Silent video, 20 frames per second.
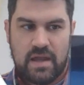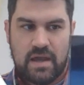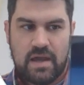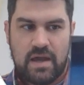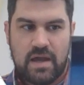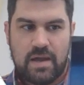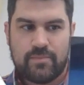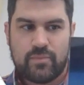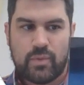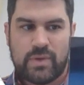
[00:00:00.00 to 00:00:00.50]

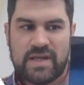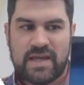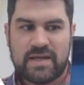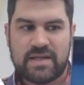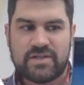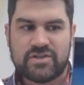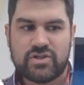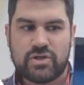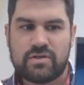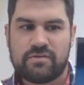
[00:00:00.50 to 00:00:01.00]
we're
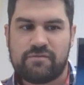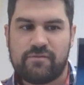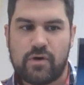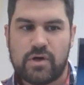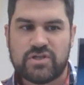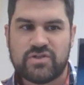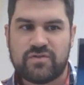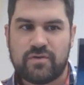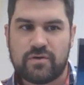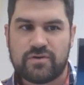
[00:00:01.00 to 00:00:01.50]
getting, so the
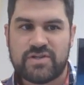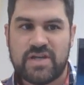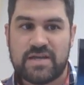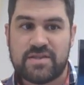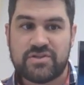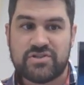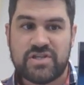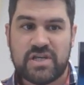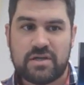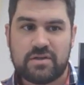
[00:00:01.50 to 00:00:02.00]
first filter and
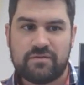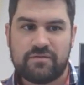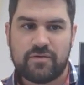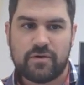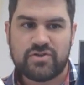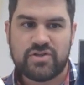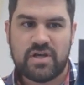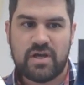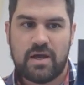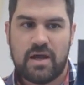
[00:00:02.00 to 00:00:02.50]
the second
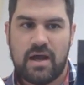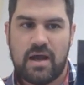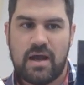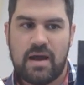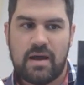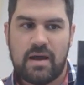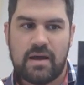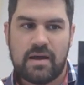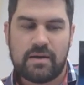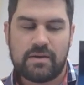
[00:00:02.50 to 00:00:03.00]
filter
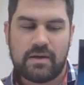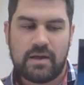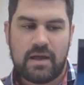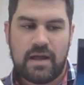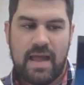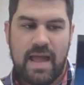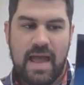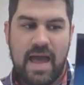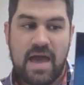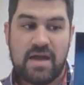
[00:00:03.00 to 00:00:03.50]
are
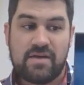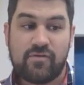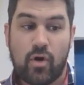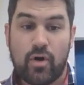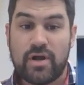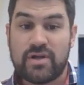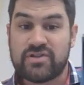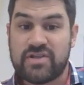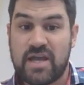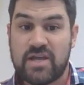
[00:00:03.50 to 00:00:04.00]
out of
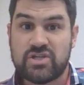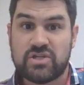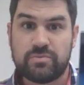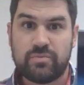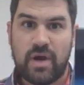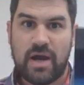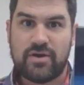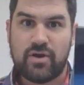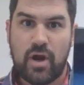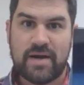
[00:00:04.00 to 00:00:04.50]
orientation
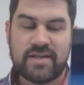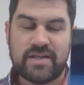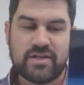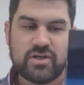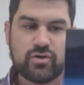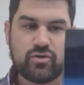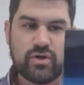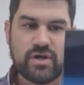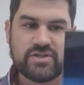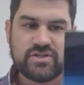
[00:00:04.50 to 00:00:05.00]
by 90
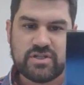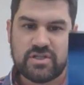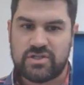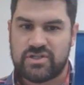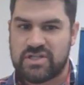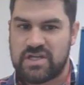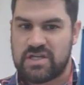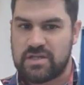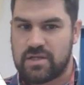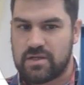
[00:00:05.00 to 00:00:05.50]
degrees. And you
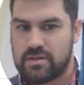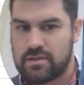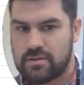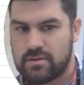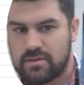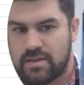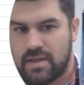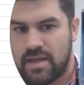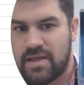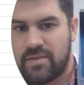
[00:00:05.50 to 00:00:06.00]
see that
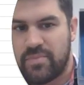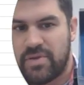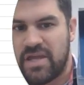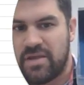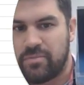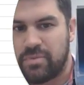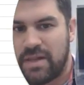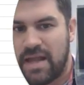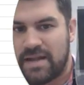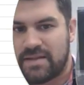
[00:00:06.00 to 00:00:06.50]
they appear
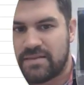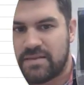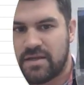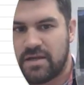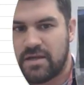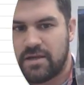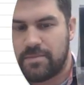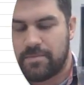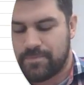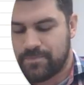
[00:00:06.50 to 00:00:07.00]
black
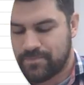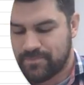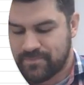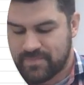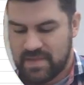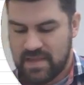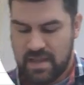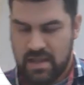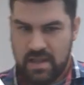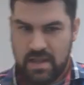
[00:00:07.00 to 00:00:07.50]
there.
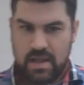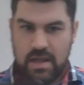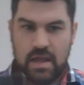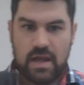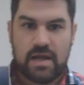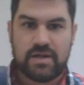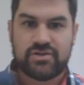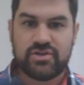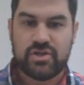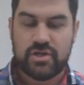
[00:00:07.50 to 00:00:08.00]

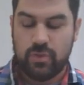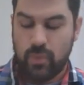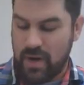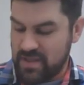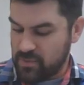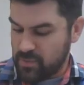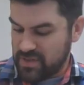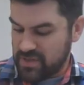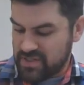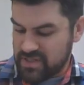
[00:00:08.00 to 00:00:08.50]
And so the way
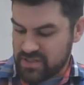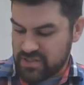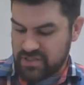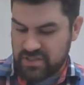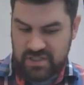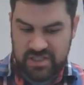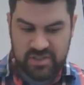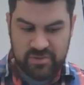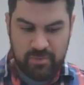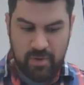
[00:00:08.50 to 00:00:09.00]
that we did this
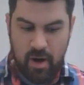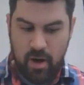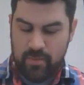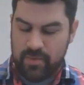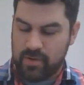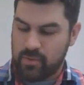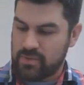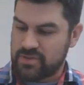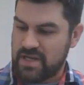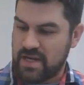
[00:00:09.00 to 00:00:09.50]

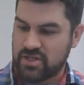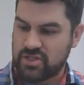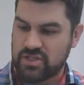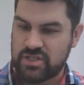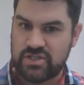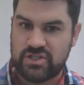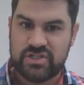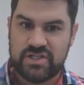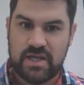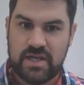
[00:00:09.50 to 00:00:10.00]
experiment was actually
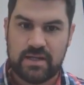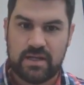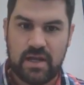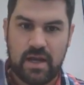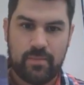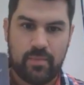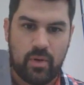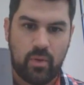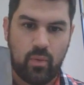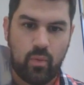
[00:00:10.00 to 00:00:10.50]
setting
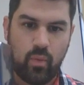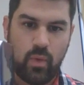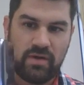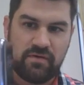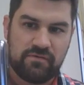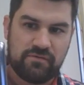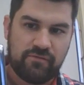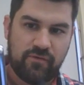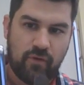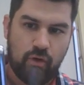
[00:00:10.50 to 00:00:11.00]
up one
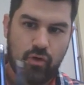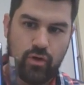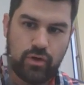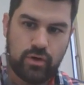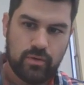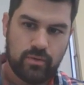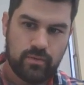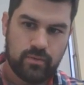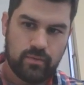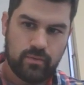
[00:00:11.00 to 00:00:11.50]
phone
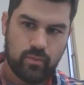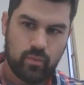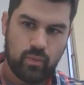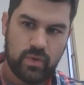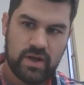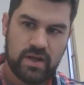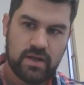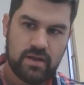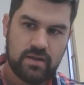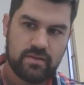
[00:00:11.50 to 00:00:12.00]

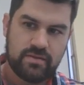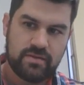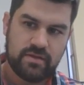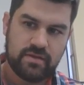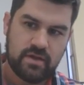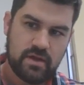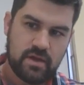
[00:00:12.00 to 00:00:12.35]
with